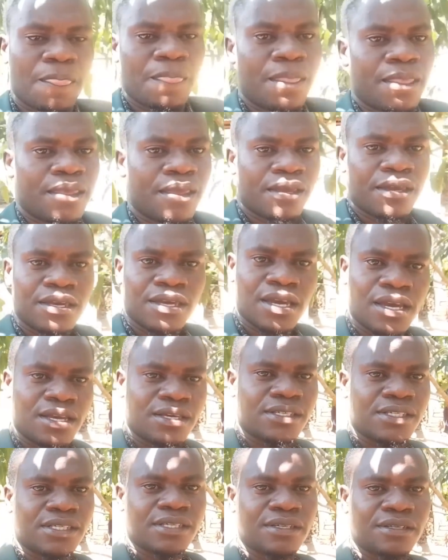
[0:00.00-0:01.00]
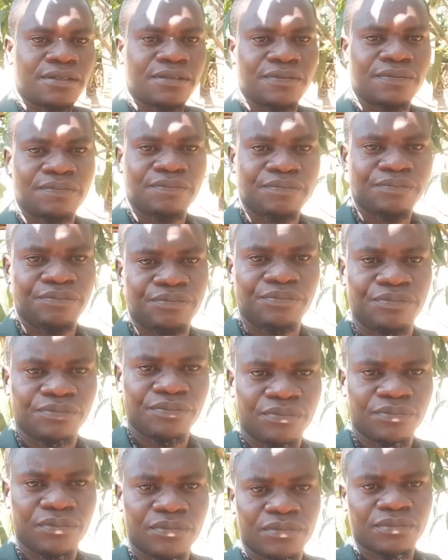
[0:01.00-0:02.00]
Yes.
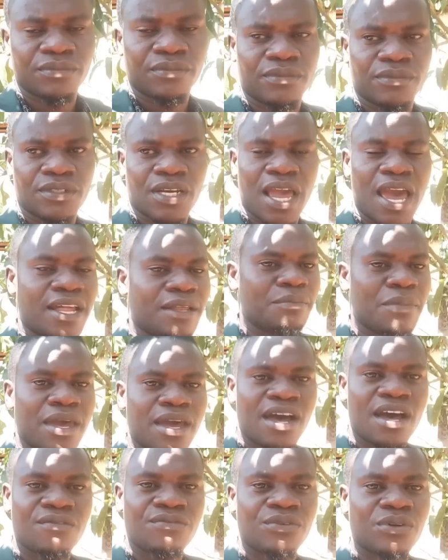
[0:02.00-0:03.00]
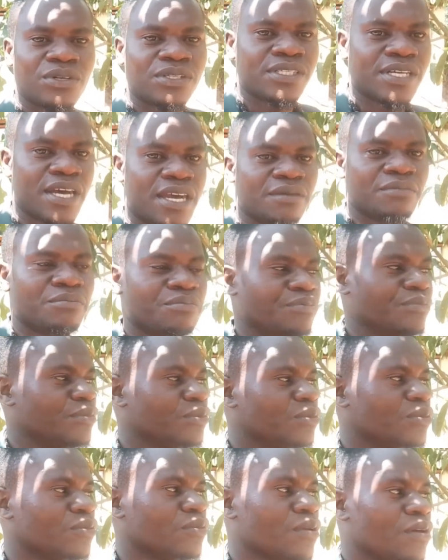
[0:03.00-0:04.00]
And may have no time
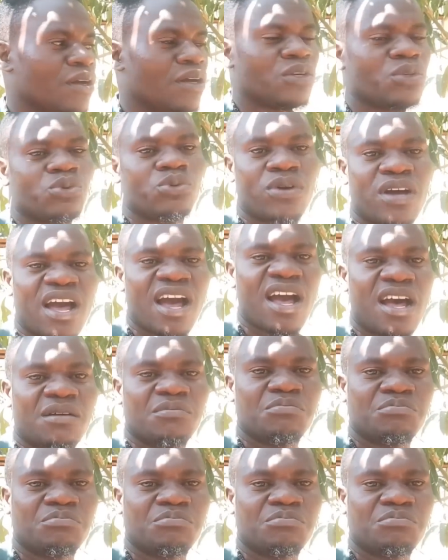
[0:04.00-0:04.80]
to come,